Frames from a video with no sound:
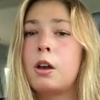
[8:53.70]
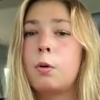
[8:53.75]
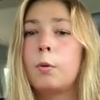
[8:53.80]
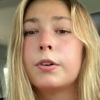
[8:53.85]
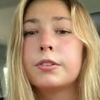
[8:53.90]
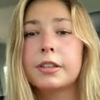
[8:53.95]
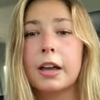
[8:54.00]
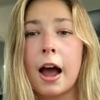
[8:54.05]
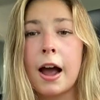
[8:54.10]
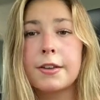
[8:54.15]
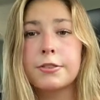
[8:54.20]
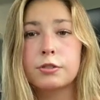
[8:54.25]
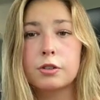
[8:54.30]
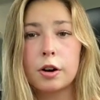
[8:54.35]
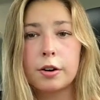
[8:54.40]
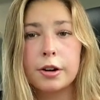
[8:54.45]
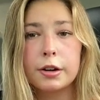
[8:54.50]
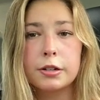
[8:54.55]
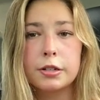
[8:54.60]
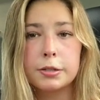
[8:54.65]
was I
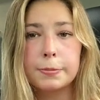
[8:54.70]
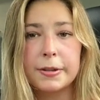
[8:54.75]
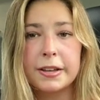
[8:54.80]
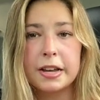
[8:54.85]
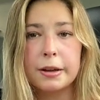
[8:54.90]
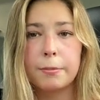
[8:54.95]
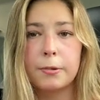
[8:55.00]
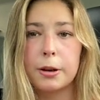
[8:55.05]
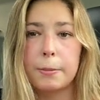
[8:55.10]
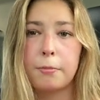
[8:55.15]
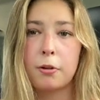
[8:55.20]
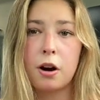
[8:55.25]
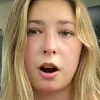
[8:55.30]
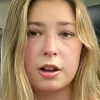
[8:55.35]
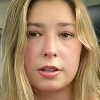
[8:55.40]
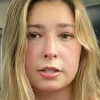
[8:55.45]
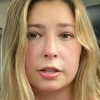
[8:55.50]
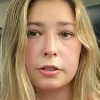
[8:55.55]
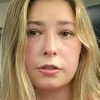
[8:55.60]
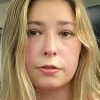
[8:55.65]
started to be able to
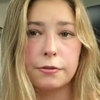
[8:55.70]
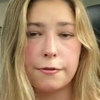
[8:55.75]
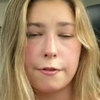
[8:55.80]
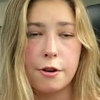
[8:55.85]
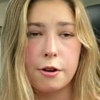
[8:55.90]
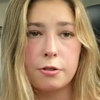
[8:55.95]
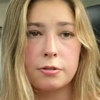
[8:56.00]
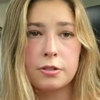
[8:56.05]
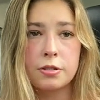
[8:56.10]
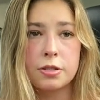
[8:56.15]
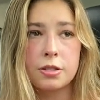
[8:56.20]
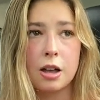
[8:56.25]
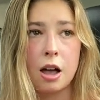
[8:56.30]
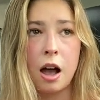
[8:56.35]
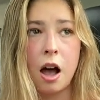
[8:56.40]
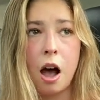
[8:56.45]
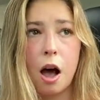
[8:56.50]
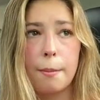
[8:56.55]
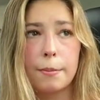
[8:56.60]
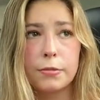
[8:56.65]
process foods.
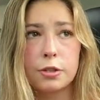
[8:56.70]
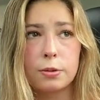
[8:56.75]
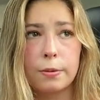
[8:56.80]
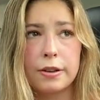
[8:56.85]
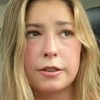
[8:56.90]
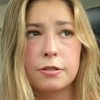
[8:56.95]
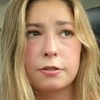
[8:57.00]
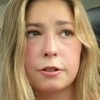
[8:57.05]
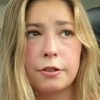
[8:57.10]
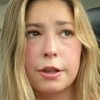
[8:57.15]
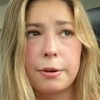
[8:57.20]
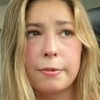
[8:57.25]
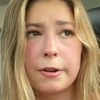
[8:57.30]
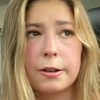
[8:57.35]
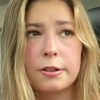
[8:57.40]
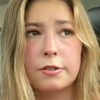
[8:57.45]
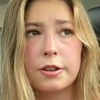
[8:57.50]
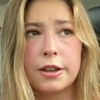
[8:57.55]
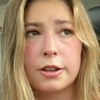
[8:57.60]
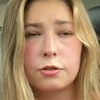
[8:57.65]
Um, so I slowly
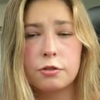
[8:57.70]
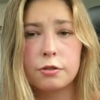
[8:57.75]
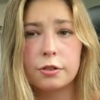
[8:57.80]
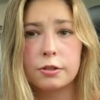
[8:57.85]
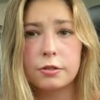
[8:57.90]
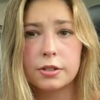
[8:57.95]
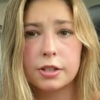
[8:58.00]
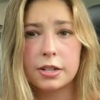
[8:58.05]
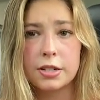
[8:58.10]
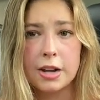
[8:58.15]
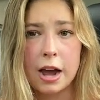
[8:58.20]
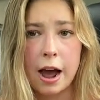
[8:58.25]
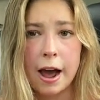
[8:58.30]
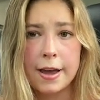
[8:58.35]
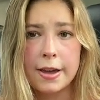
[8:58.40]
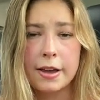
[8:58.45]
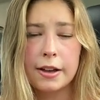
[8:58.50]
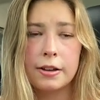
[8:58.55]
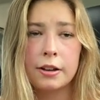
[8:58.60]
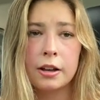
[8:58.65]
reintroduced a
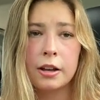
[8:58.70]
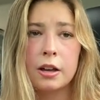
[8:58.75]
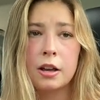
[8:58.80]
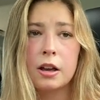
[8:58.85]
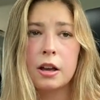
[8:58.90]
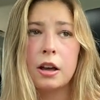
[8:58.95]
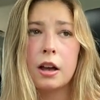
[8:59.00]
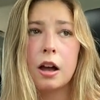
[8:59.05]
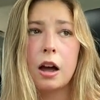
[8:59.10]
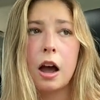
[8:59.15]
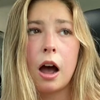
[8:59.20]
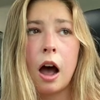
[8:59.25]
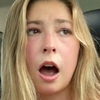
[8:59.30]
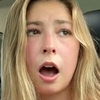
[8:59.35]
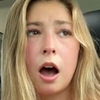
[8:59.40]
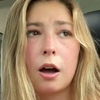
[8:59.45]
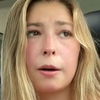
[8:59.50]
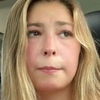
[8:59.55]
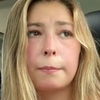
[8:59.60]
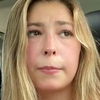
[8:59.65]
diet.
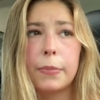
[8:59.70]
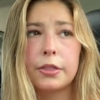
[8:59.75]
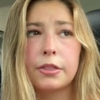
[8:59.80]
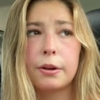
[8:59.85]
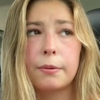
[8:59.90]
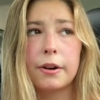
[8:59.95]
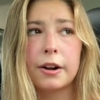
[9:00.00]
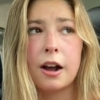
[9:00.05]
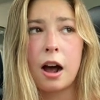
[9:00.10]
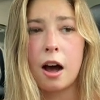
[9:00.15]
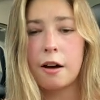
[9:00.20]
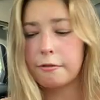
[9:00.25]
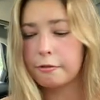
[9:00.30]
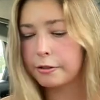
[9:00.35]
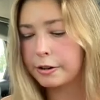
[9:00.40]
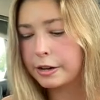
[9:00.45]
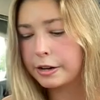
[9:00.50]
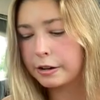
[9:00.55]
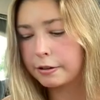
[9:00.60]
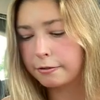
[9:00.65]
Um, but the
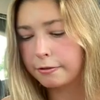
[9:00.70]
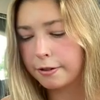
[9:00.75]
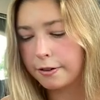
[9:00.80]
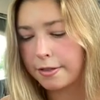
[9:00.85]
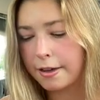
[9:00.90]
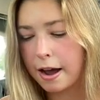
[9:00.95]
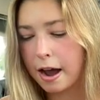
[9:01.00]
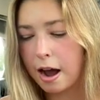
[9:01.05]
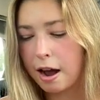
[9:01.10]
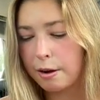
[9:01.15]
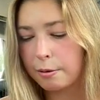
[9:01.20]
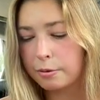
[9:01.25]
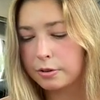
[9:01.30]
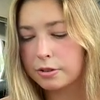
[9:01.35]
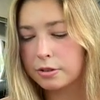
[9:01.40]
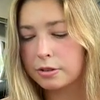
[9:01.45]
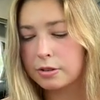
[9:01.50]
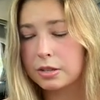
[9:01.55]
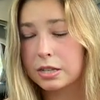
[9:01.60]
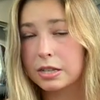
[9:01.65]
recovery for that
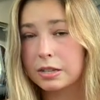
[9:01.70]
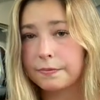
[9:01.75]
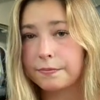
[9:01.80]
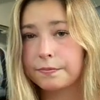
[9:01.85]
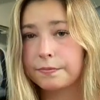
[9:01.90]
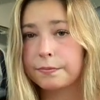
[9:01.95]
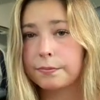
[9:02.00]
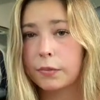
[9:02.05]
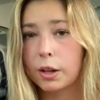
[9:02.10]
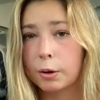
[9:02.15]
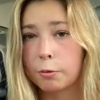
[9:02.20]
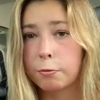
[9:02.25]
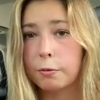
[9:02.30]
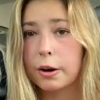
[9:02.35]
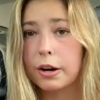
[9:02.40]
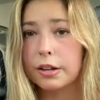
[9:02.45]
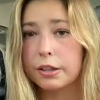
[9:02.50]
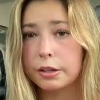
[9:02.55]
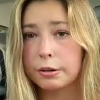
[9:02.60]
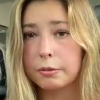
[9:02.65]
was
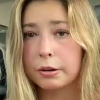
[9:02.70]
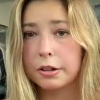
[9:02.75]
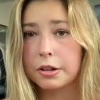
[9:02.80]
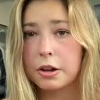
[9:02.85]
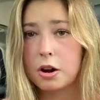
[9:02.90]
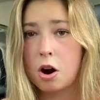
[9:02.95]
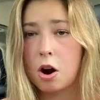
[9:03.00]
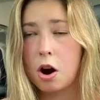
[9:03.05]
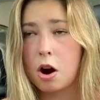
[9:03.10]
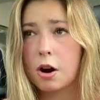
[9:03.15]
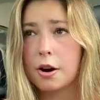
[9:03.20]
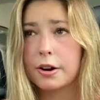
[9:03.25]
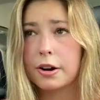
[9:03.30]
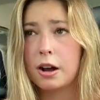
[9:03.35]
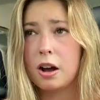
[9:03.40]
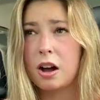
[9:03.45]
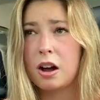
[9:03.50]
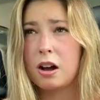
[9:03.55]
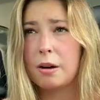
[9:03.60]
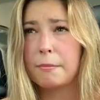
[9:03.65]
really, really hard.
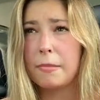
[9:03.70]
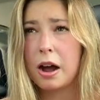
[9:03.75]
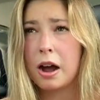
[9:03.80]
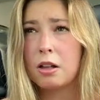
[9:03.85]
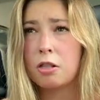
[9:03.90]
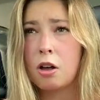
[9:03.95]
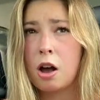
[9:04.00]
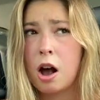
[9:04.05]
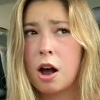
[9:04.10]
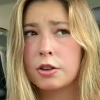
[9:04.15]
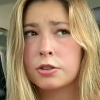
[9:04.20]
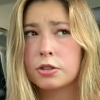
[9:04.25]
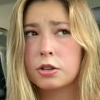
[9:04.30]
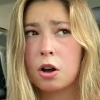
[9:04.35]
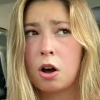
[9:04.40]
Um, I lost